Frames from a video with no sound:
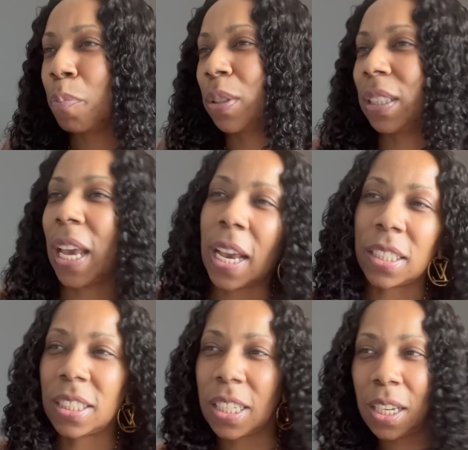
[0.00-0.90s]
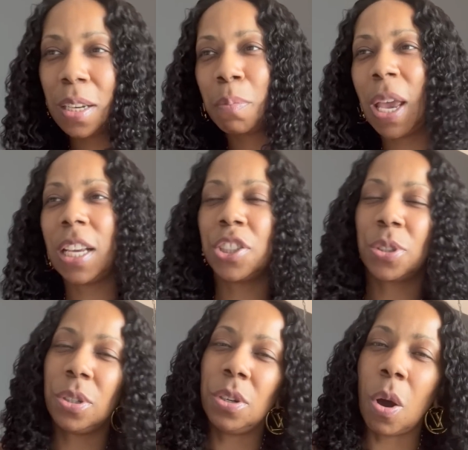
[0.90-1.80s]
protection, making
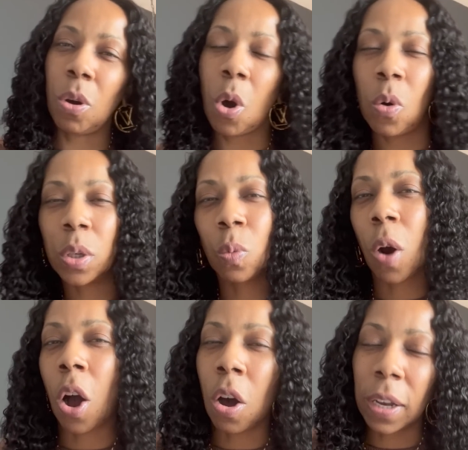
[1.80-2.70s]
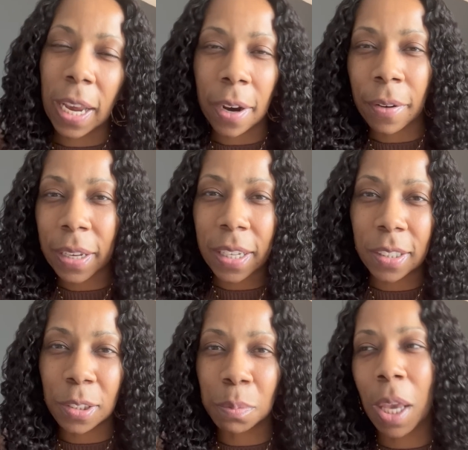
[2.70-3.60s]
sure you don't go in the wrong
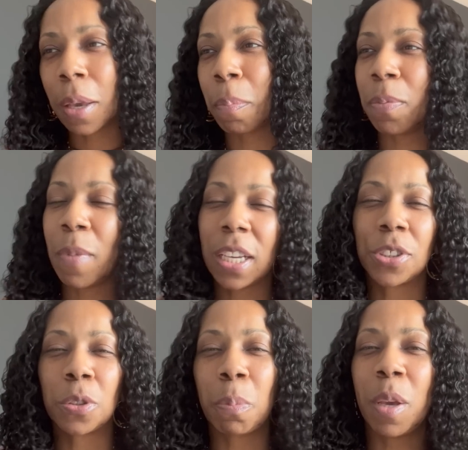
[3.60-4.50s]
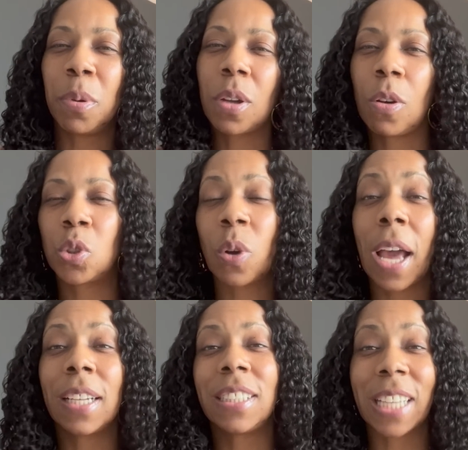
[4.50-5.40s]
areas, making making sure people don't
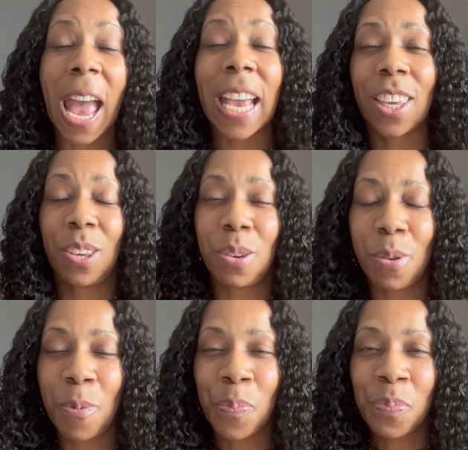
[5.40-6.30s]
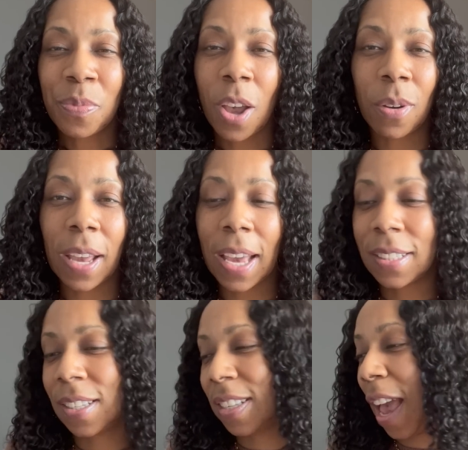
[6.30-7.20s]
try to jack you. Okay,
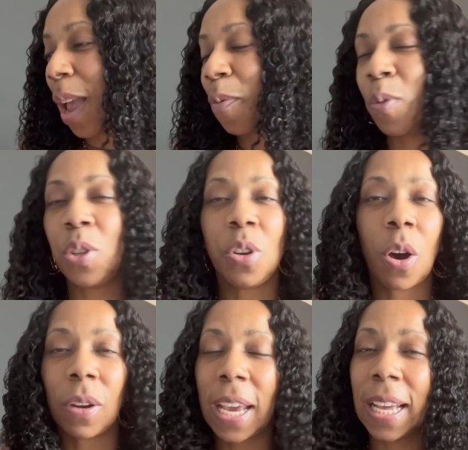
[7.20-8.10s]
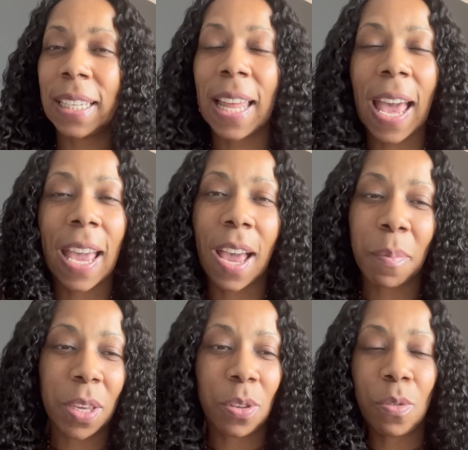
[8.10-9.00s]
it's the same when you go to LA. I
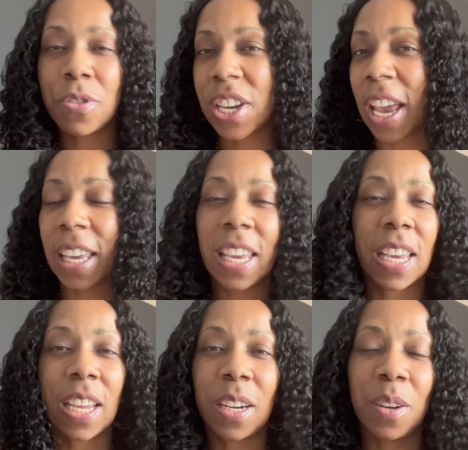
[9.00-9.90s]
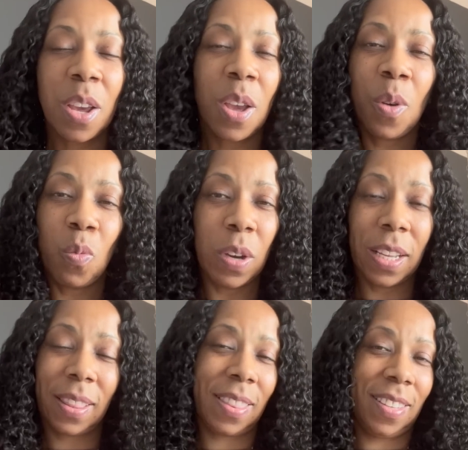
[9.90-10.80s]
mean, you check in
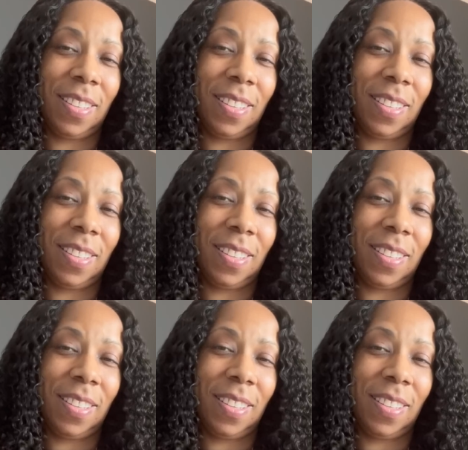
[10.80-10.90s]
with